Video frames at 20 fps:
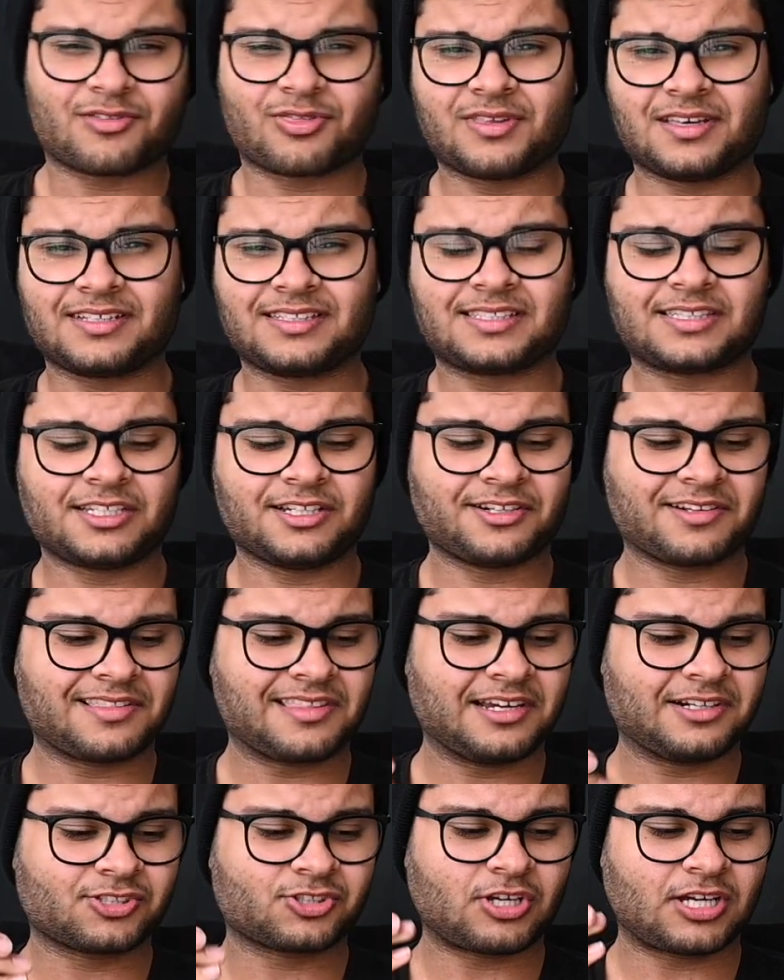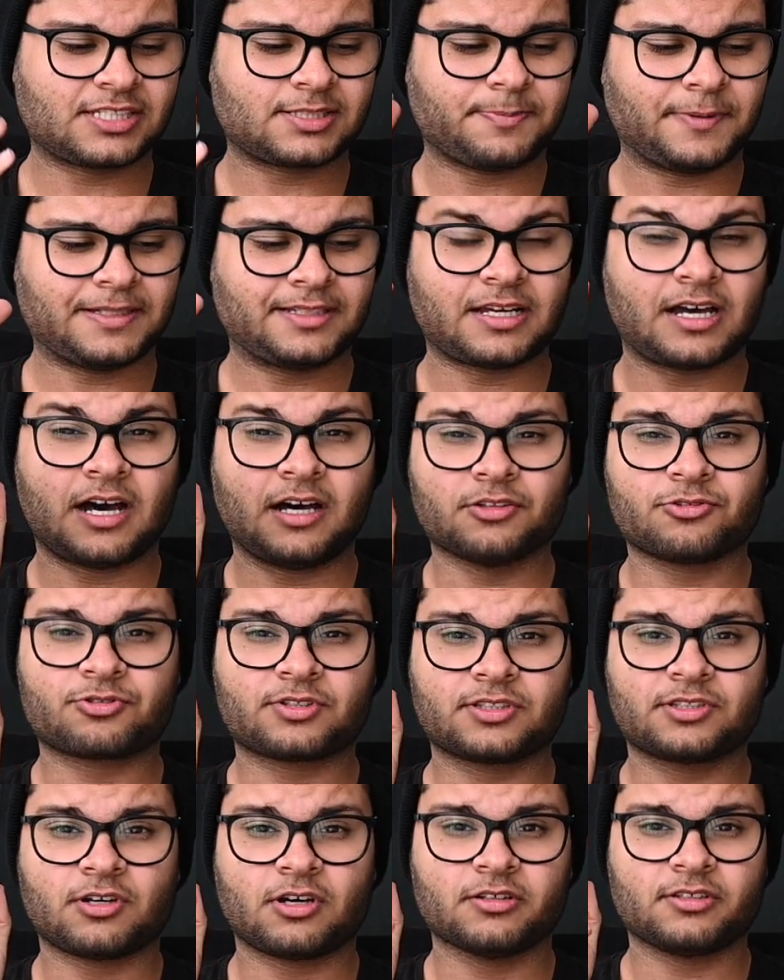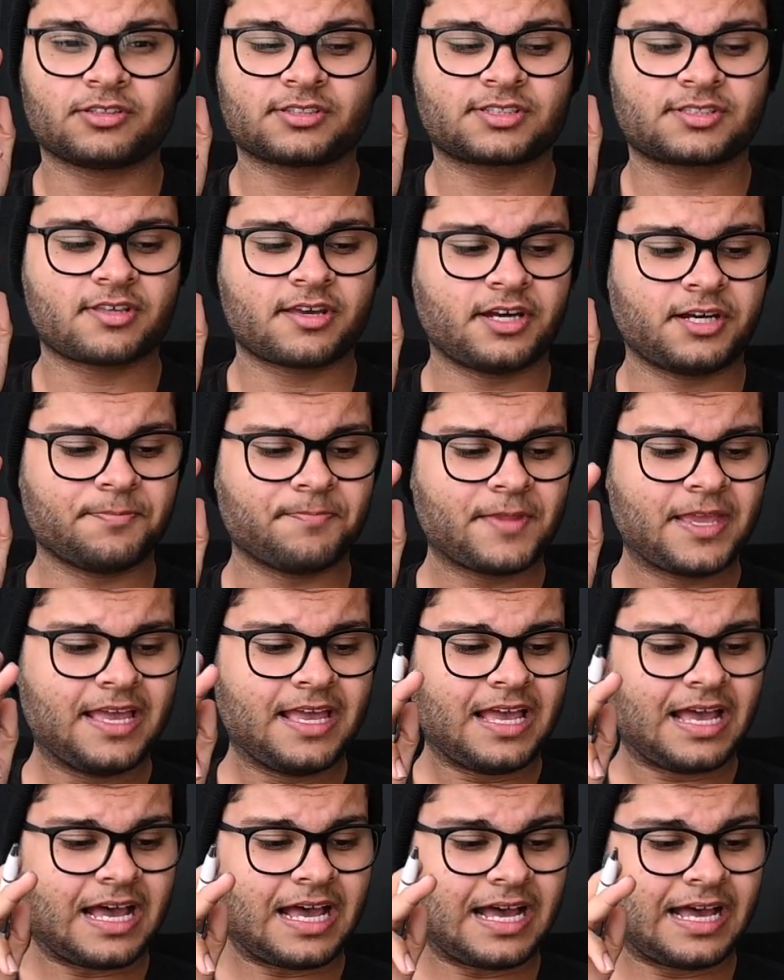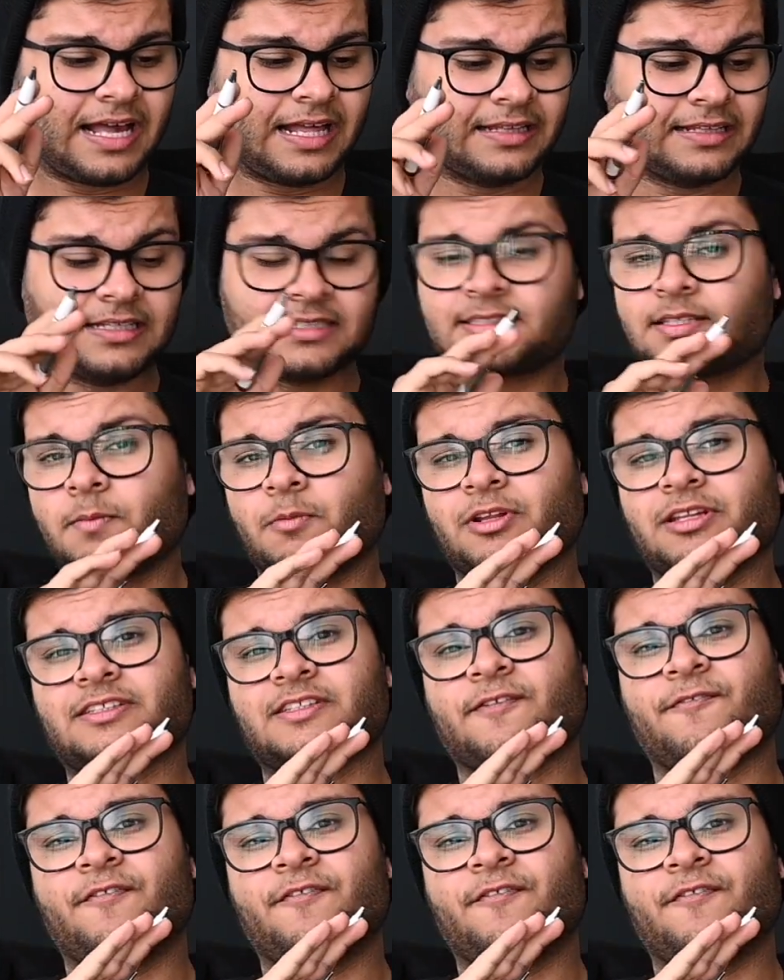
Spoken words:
things here and there, so I spent $100 there. And Istanbul is a